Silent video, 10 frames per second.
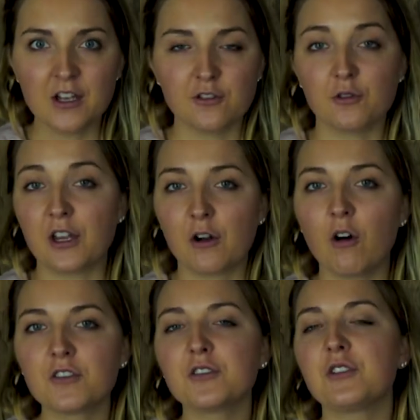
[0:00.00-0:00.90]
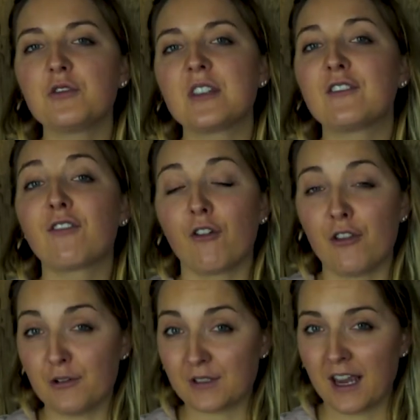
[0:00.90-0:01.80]
So you can also use it for
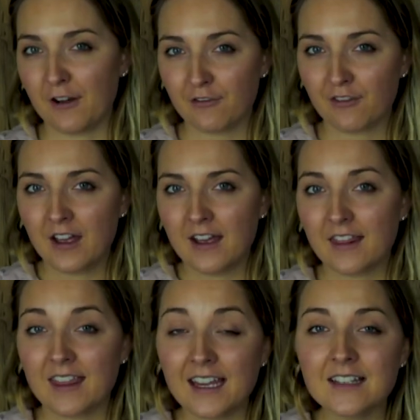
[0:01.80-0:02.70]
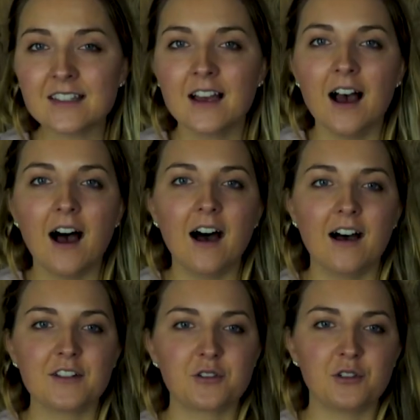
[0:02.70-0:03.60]
those kind of things.
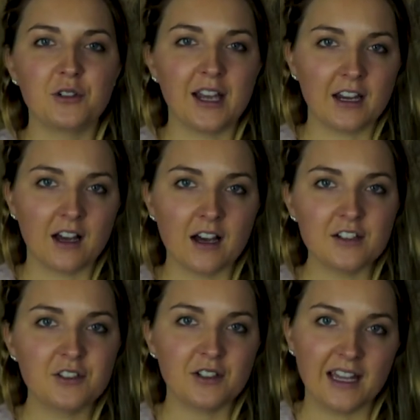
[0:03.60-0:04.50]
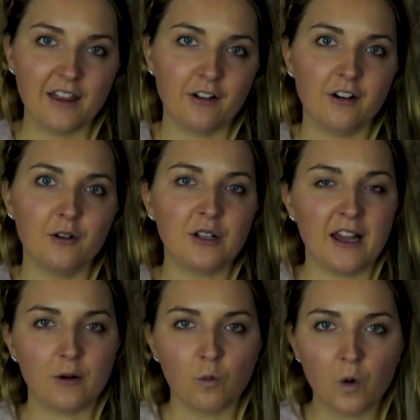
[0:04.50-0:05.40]
Uh, so you can cut together
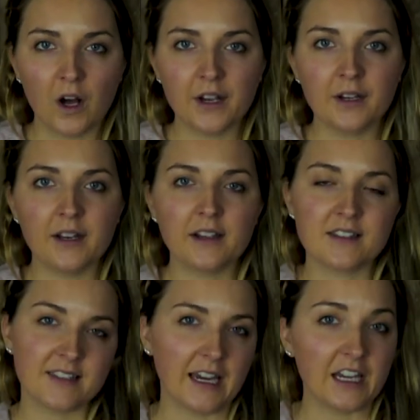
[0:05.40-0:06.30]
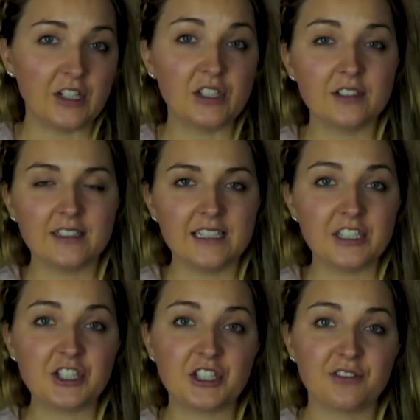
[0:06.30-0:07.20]
like one second
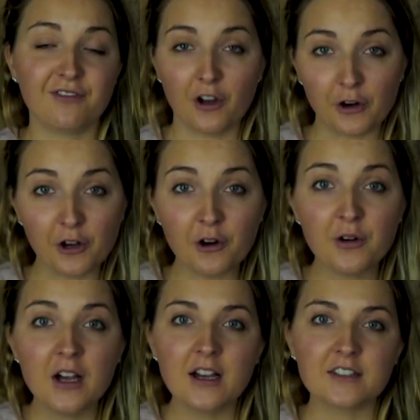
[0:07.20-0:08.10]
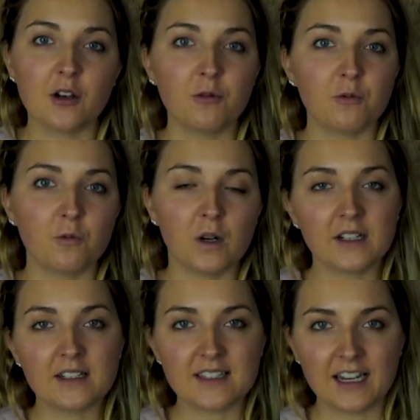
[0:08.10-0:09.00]
each photo. So
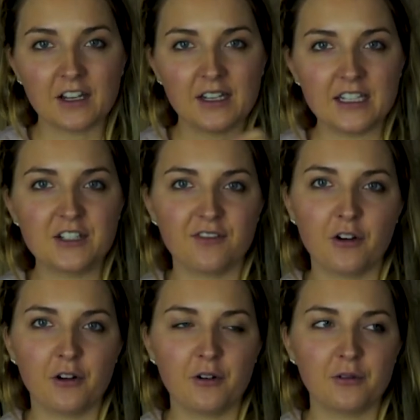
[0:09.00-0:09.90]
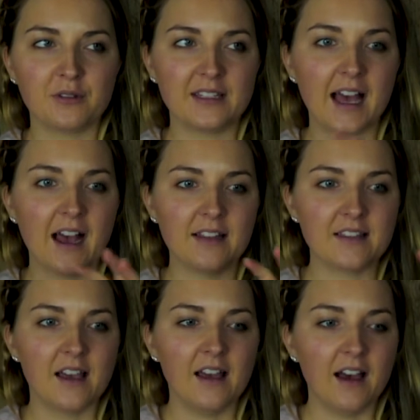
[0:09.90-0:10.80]
one second each photo that
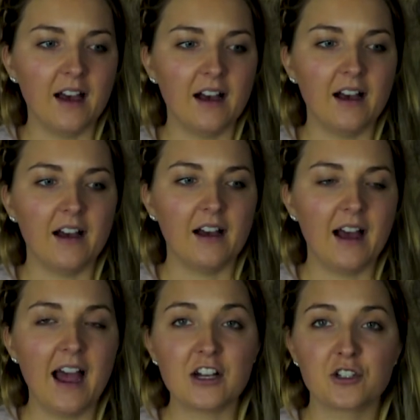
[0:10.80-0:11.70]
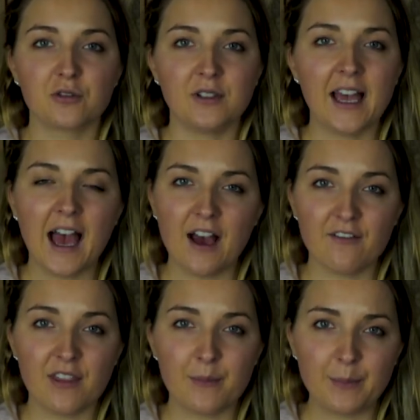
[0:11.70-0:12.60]
uh, actually
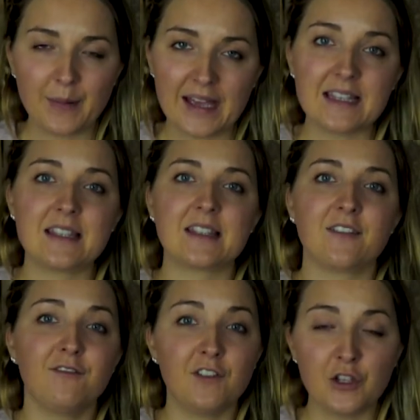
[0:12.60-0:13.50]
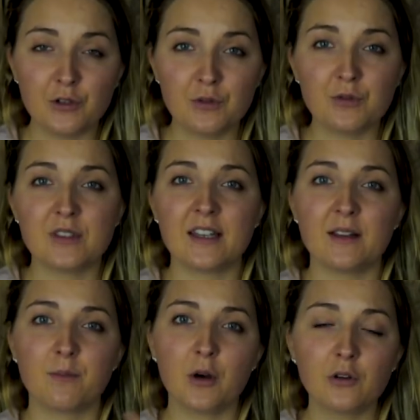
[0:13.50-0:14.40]
have the best views and
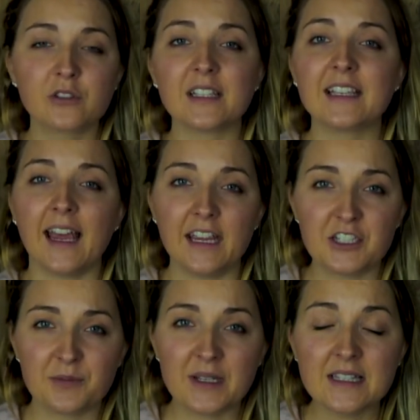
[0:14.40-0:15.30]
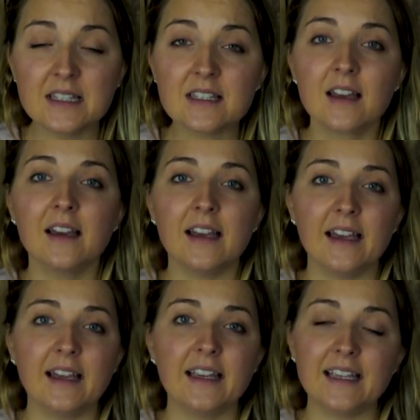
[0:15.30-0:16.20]
the most engagement
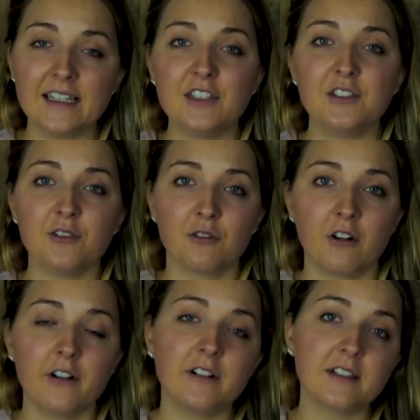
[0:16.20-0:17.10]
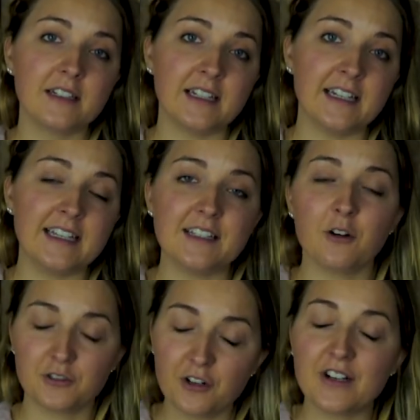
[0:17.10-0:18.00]
uh, in your uh,
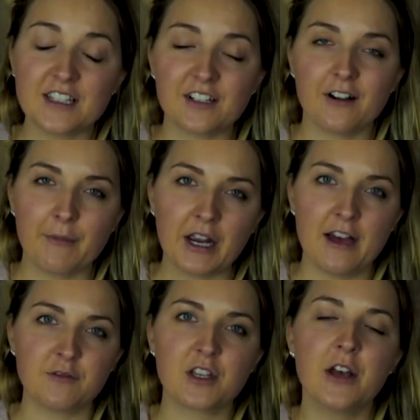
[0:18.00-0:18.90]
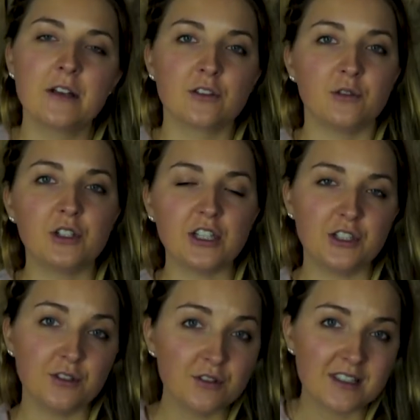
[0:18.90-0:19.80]
on your Instagram account. So you can
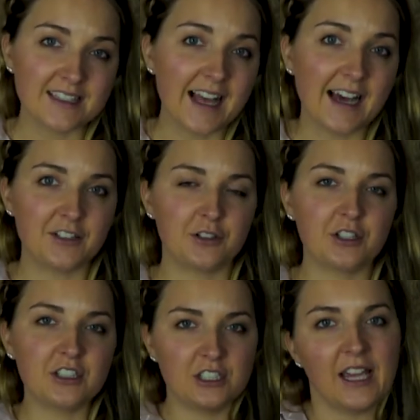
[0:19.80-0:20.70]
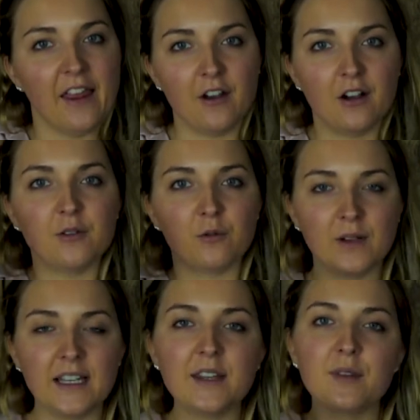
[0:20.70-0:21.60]
use that to cut together
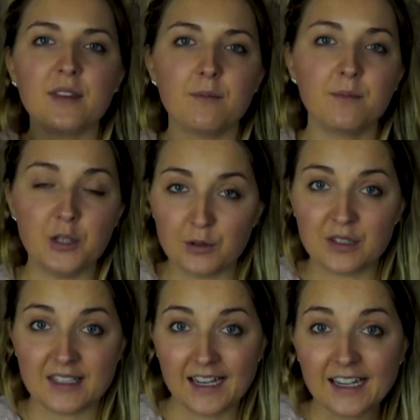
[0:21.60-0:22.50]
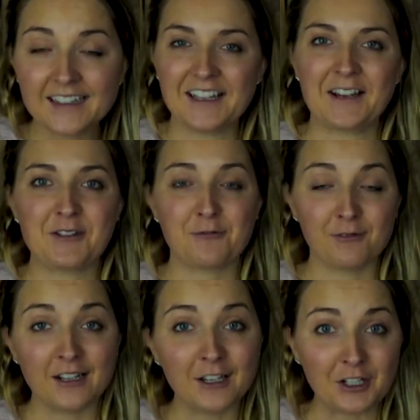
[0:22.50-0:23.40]
with music that is
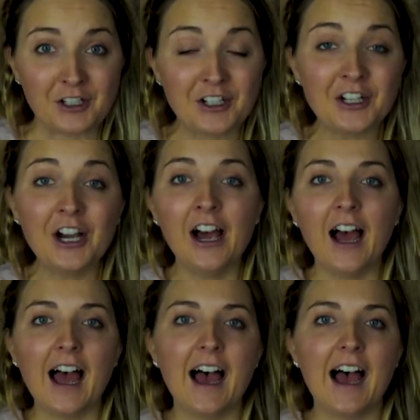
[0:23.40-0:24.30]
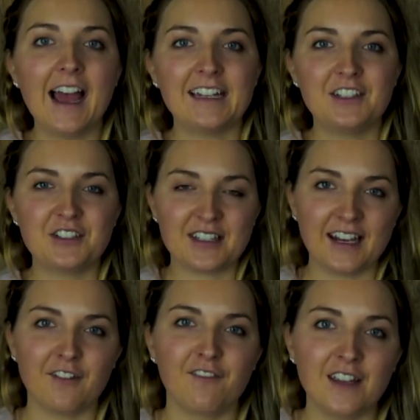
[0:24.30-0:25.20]
really good uh, and just
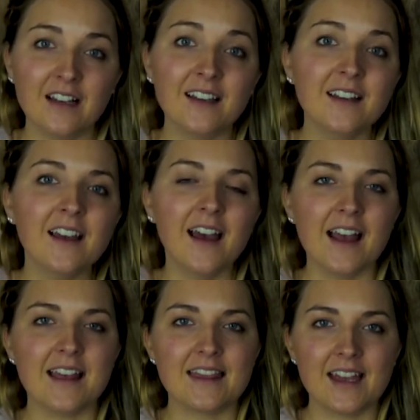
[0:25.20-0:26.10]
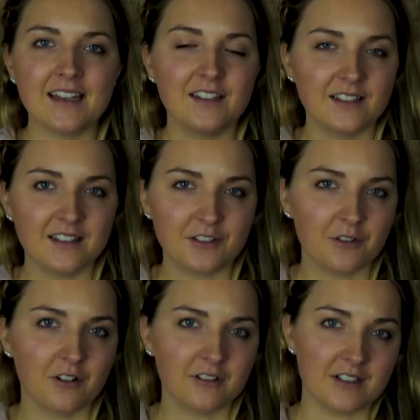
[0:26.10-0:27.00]
get a feeling. And then in
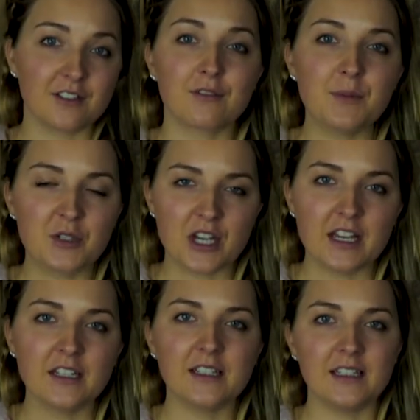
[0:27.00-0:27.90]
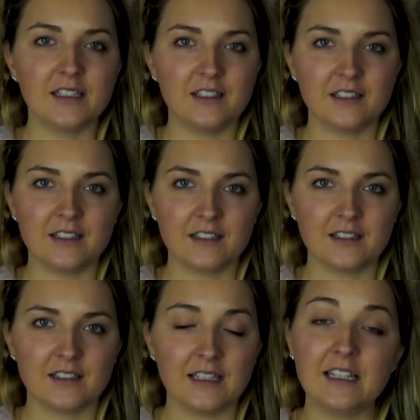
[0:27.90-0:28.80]
your description, in
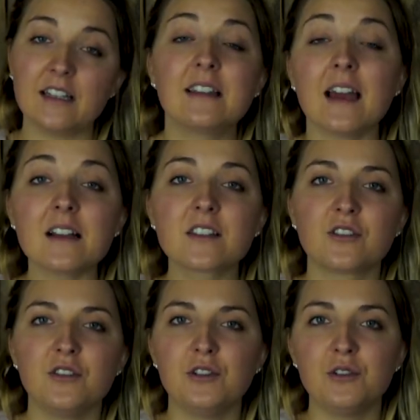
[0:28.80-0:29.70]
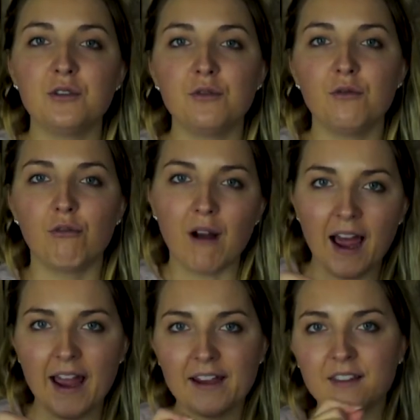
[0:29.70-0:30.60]
in the text, you
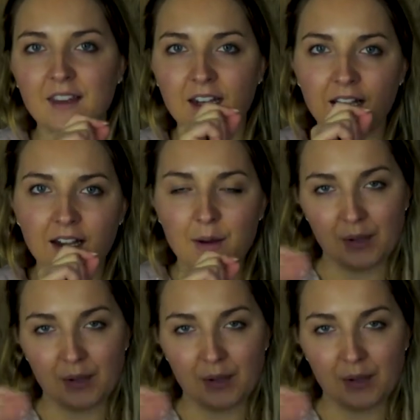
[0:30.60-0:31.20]
write in the